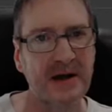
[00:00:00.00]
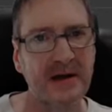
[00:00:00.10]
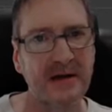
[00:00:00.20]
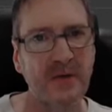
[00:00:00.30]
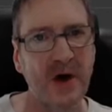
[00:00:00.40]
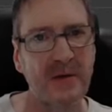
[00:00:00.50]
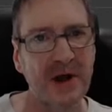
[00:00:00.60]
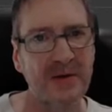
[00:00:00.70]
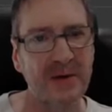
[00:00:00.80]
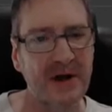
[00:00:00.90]
uh, and why
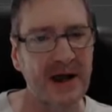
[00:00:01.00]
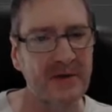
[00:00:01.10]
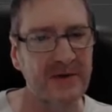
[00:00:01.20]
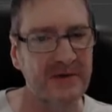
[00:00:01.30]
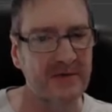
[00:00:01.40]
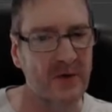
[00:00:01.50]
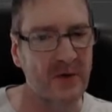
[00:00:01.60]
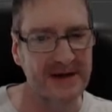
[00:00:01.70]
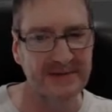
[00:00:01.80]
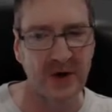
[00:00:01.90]
I'm going to be playing with it
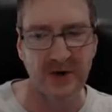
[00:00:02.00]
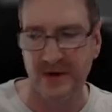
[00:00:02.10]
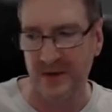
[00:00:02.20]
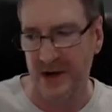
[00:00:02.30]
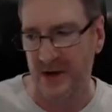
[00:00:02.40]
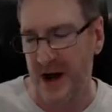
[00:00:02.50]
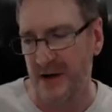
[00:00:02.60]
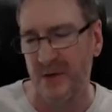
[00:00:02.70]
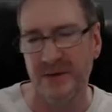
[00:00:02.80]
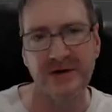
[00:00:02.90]
for this model that we're
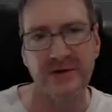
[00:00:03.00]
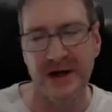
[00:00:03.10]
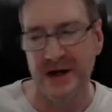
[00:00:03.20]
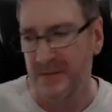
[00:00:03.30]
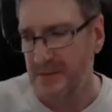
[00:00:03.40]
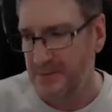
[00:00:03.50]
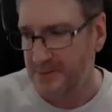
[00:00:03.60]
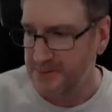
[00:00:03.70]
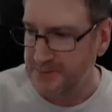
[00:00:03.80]
creating when we do the render.